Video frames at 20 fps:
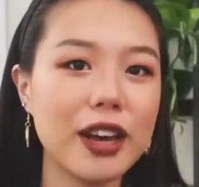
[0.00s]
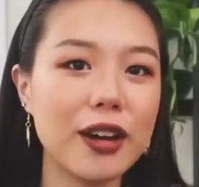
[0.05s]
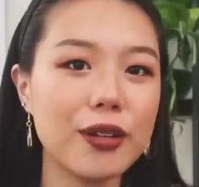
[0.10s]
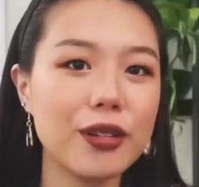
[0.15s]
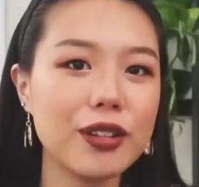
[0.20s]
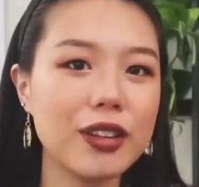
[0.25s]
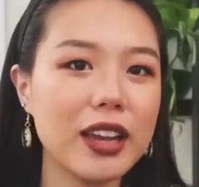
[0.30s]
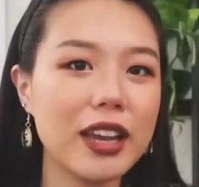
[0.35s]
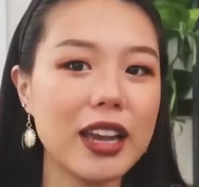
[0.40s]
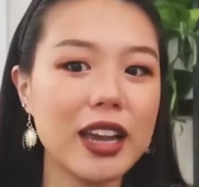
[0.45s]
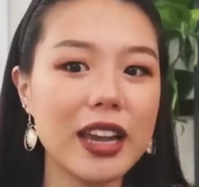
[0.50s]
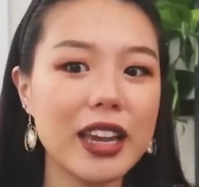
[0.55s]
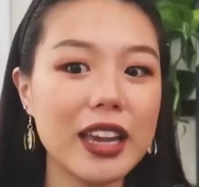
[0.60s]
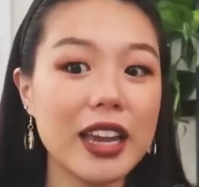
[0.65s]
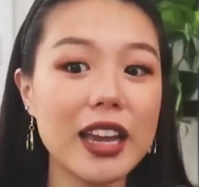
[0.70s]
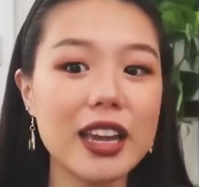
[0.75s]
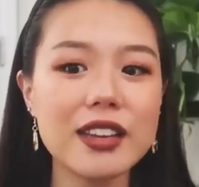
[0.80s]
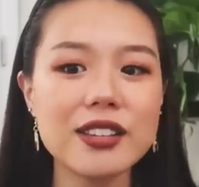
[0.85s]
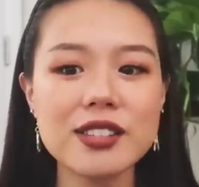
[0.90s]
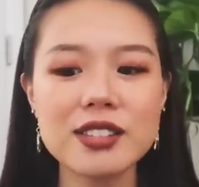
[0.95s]
that day, I
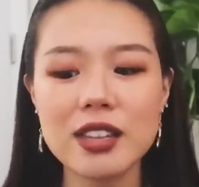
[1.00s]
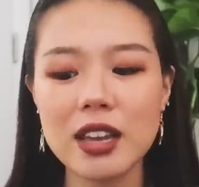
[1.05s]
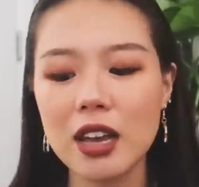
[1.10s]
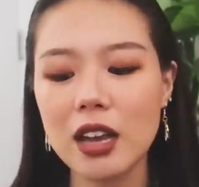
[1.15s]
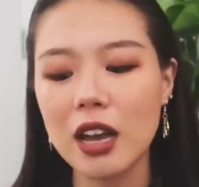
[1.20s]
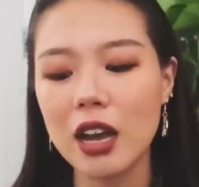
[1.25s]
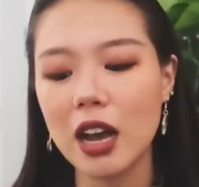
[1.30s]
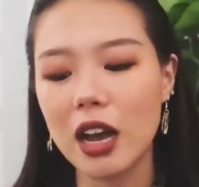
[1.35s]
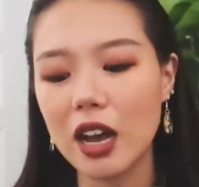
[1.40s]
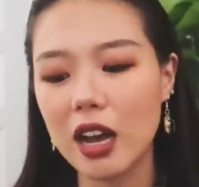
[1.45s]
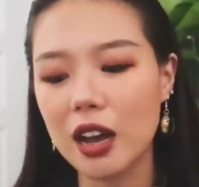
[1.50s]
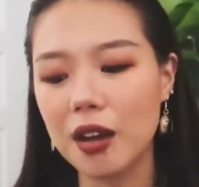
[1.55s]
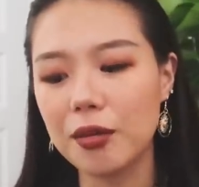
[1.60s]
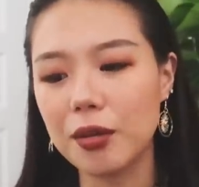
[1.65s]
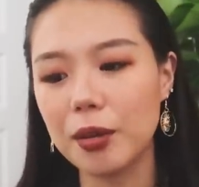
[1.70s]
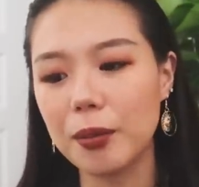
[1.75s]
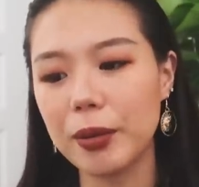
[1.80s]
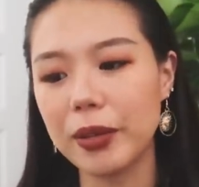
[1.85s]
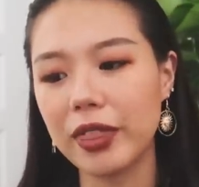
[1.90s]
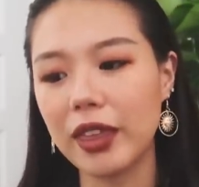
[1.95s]
guess.
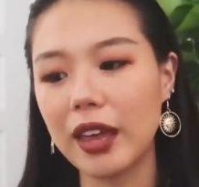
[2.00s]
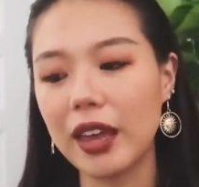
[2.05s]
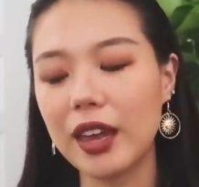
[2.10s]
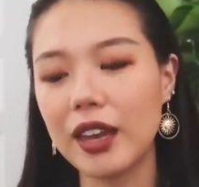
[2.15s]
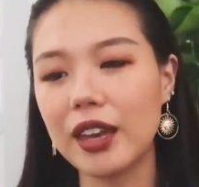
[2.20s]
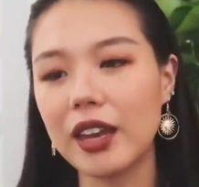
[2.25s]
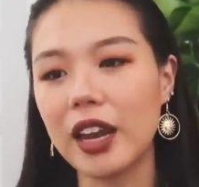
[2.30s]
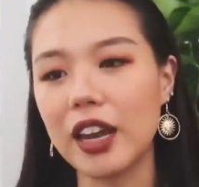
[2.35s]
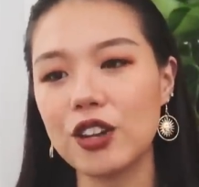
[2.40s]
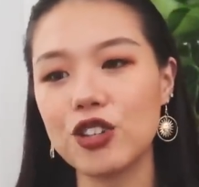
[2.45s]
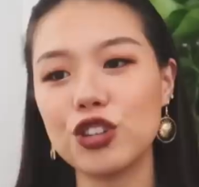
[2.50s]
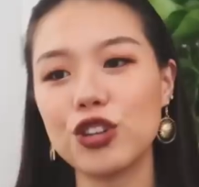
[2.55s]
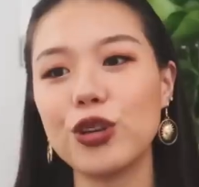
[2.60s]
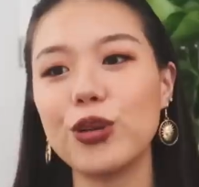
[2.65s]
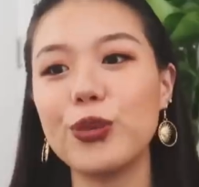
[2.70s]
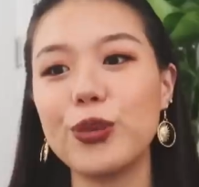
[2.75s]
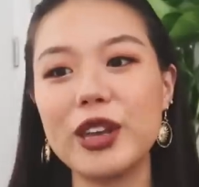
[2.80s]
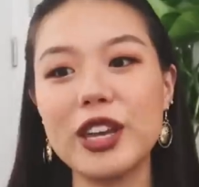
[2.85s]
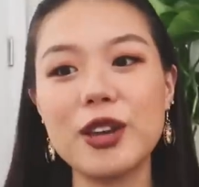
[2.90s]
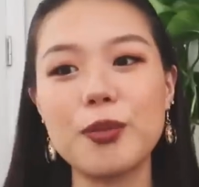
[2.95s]
Um, but then I took
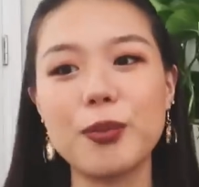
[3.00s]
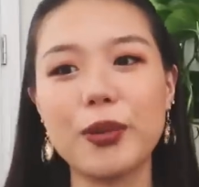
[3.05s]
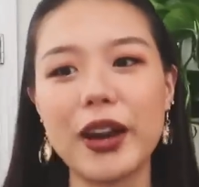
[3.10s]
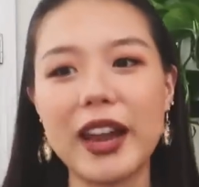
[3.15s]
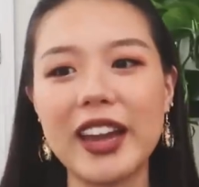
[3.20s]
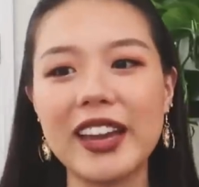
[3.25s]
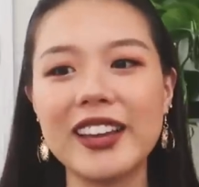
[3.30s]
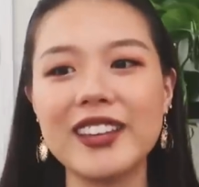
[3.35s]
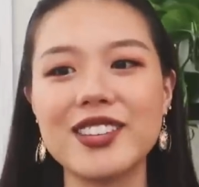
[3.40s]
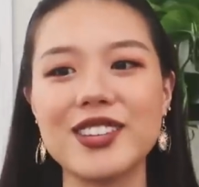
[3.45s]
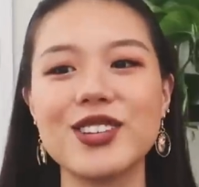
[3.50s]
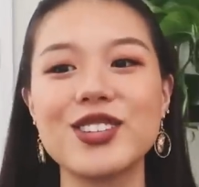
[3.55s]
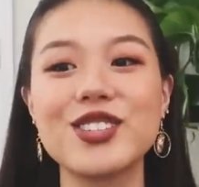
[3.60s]
a week break because